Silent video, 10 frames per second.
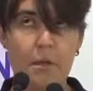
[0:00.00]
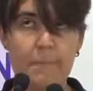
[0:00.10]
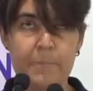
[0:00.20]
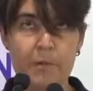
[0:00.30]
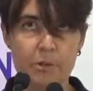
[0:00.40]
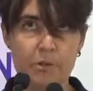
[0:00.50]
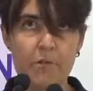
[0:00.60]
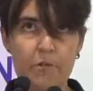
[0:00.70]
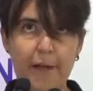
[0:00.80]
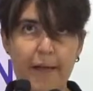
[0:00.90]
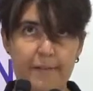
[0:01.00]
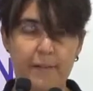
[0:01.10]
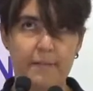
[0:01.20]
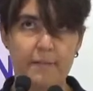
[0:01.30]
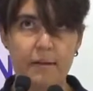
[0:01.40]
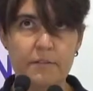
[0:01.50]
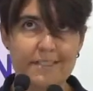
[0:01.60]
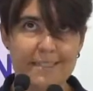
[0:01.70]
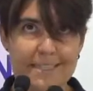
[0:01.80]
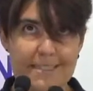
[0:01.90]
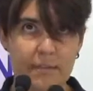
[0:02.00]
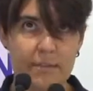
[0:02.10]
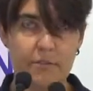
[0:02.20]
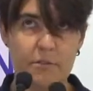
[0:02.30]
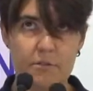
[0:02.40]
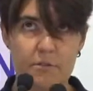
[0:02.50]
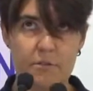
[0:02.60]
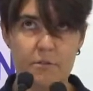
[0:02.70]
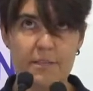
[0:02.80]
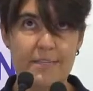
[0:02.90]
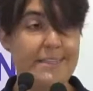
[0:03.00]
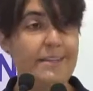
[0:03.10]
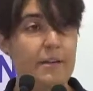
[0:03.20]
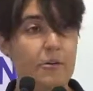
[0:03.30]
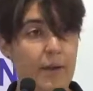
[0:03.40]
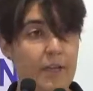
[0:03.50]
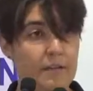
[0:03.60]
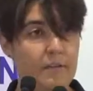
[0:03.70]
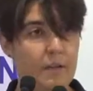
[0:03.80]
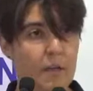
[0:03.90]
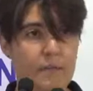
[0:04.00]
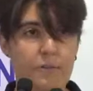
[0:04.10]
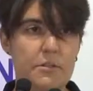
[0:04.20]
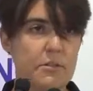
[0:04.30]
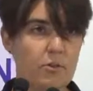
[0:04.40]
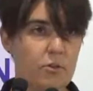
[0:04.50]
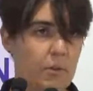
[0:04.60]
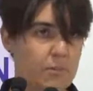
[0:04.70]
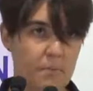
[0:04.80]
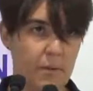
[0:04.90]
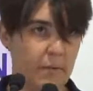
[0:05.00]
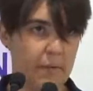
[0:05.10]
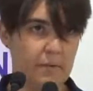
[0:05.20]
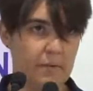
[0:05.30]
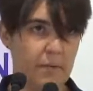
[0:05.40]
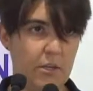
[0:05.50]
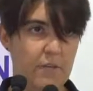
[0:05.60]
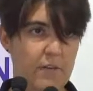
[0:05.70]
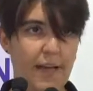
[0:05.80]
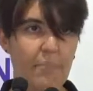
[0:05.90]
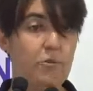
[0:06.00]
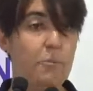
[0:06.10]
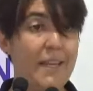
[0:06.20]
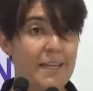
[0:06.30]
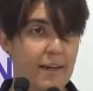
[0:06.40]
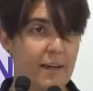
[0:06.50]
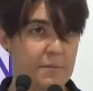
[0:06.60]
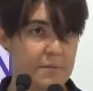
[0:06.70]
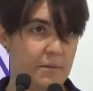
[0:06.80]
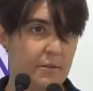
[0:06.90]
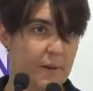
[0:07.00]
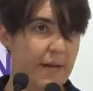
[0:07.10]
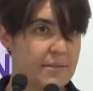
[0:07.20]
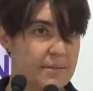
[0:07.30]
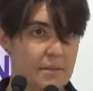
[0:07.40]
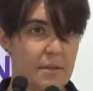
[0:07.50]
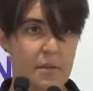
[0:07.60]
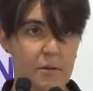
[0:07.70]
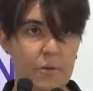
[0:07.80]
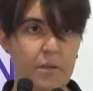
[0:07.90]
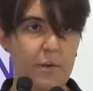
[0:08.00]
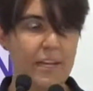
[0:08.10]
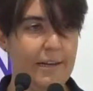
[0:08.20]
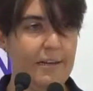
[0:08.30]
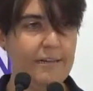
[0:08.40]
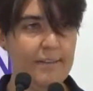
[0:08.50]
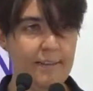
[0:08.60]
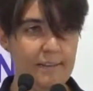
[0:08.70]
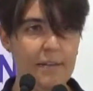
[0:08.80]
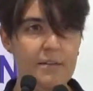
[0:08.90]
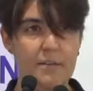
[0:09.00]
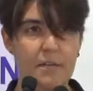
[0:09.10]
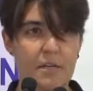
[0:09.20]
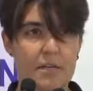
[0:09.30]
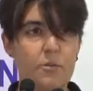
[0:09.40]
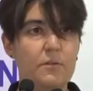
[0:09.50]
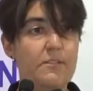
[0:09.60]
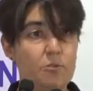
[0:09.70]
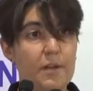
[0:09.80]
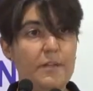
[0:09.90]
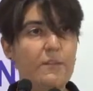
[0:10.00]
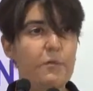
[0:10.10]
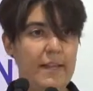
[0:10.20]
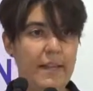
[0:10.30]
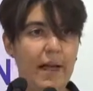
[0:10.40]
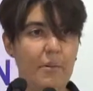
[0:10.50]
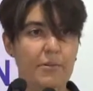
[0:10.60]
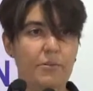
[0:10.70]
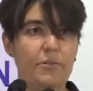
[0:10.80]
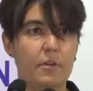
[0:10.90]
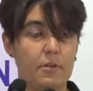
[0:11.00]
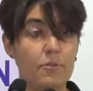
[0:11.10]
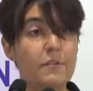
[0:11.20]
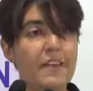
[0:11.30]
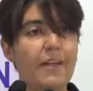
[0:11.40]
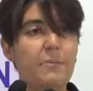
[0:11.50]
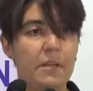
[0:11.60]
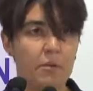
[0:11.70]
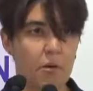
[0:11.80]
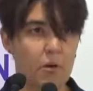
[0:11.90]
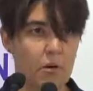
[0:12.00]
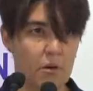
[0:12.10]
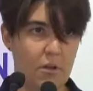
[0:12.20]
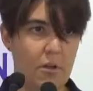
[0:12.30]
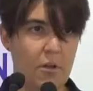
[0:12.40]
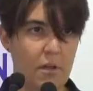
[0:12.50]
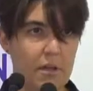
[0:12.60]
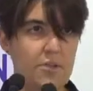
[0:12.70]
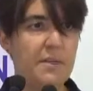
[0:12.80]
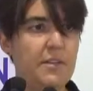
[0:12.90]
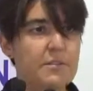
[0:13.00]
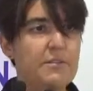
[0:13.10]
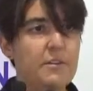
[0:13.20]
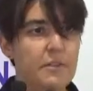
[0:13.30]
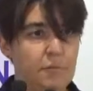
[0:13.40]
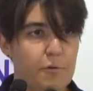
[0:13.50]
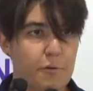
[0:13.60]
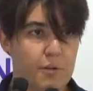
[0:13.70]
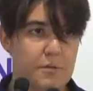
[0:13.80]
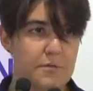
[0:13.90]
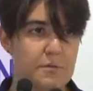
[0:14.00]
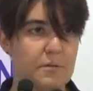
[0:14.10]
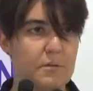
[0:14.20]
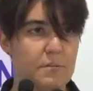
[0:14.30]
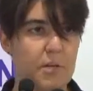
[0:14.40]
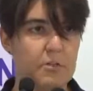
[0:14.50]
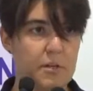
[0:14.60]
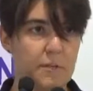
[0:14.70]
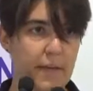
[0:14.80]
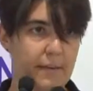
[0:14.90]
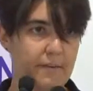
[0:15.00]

But on the fact that Antarctic sectors disintegrate, there is no doubt about that, because it happened many times in the past. We clearly see that. So this will definitely happen. The timing, though, is a bit uncertain for us because of that.